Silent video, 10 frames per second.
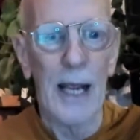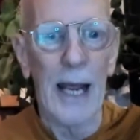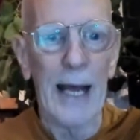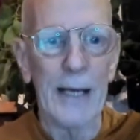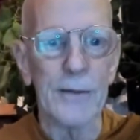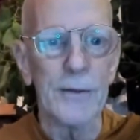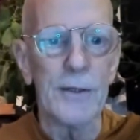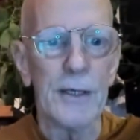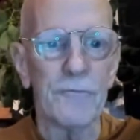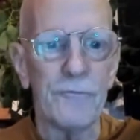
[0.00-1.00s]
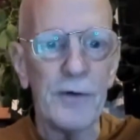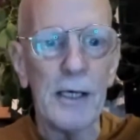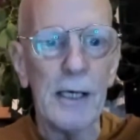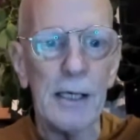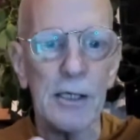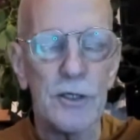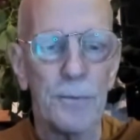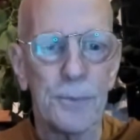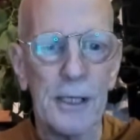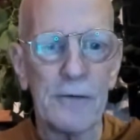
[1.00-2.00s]
And the V is a
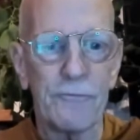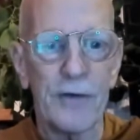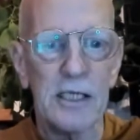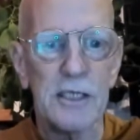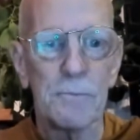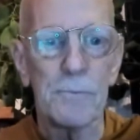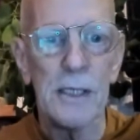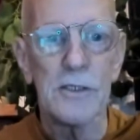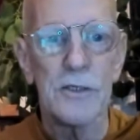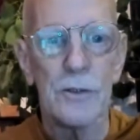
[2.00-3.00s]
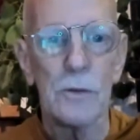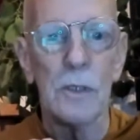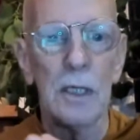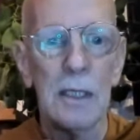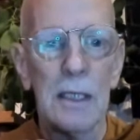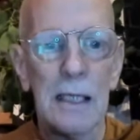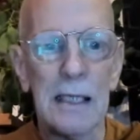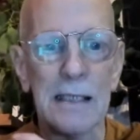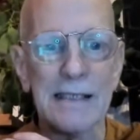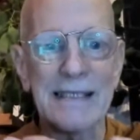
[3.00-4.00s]
prefix. It means to
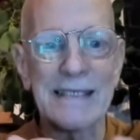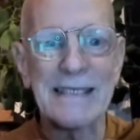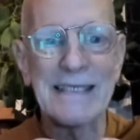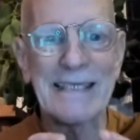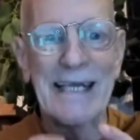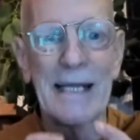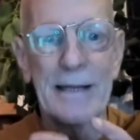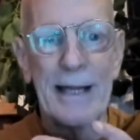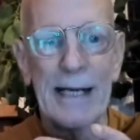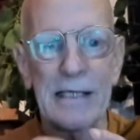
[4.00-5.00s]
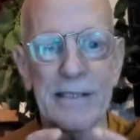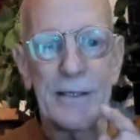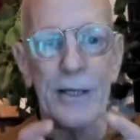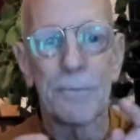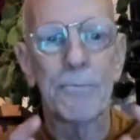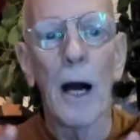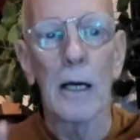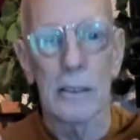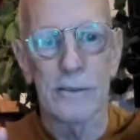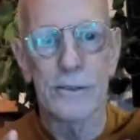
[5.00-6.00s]
see things in their
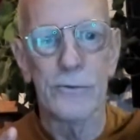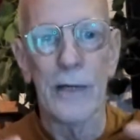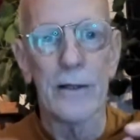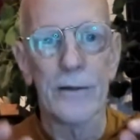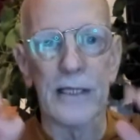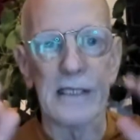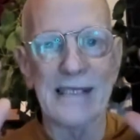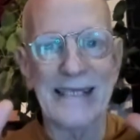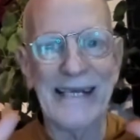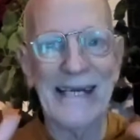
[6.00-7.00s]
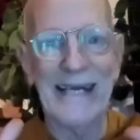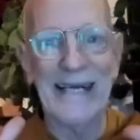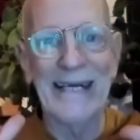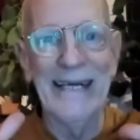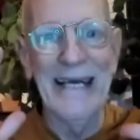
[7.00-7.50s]
parts rather than seeing